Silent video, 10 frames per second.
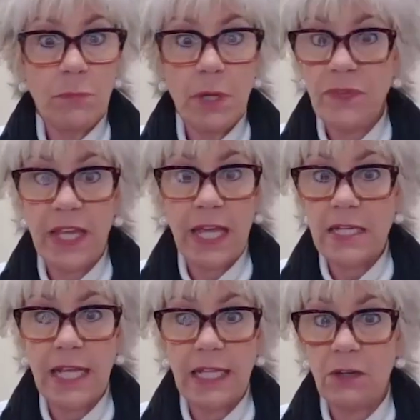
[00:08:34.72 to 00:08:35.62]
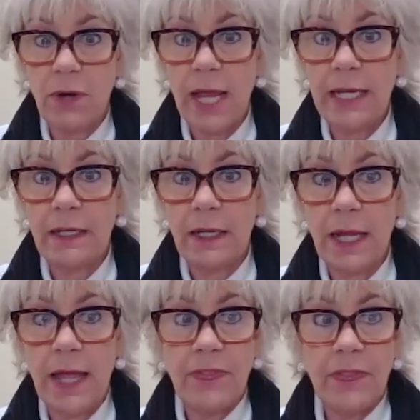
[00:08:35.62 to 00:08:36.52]
They get a daily rate.
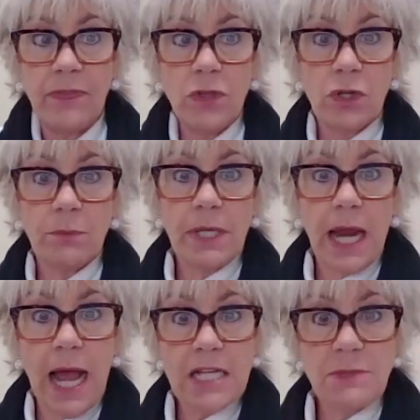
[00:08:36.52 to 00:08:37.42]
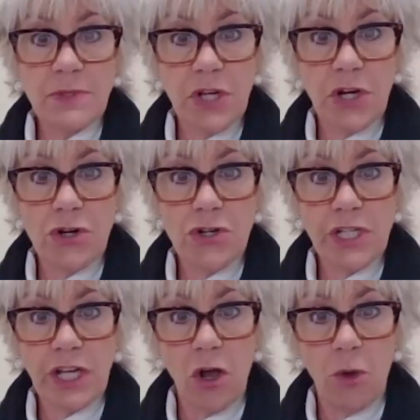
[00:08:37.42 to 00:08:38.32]
And you could be in hospice in a
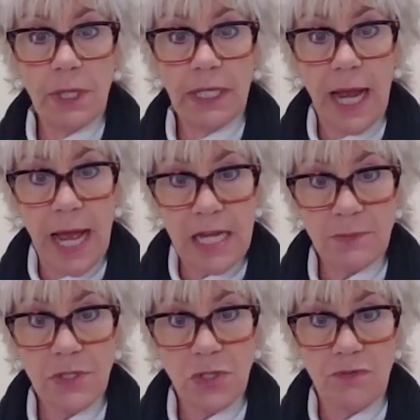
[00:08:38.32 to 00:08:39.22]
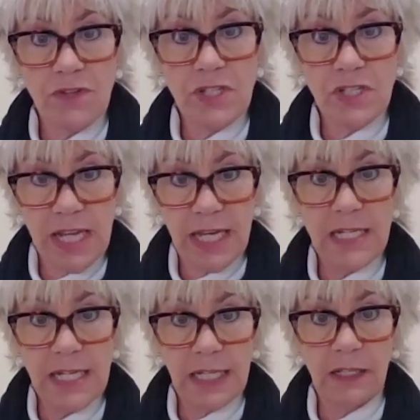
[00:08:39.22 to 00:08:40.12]
nursing home and get hospice services. They get
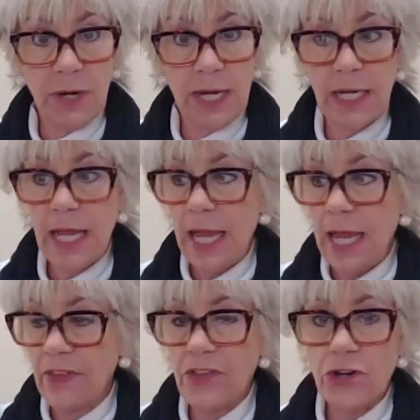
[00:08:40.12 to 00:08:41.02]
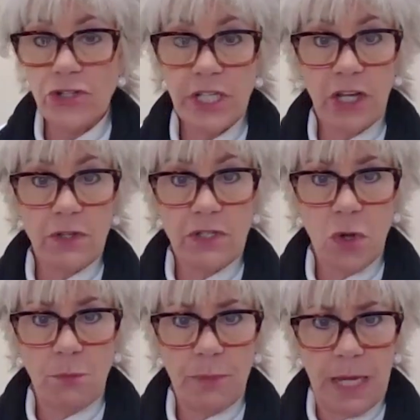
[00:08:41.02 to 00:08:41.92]
a daily rate. And then the nursing gets
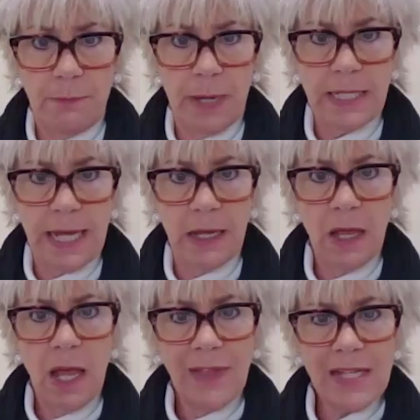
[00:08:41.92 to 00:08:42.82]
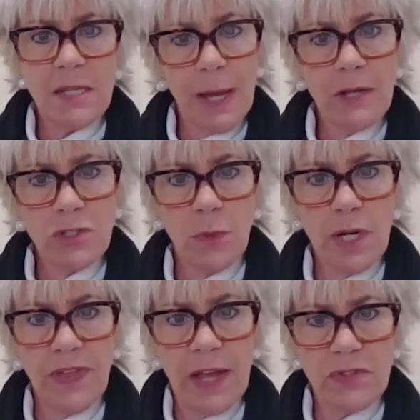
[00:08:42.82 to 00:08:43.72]
paid by day. That's about
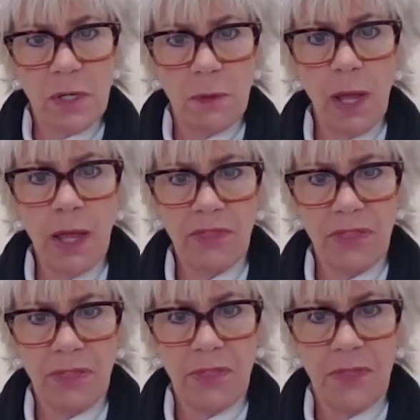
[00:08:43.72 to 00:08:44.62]
$20,000 a month.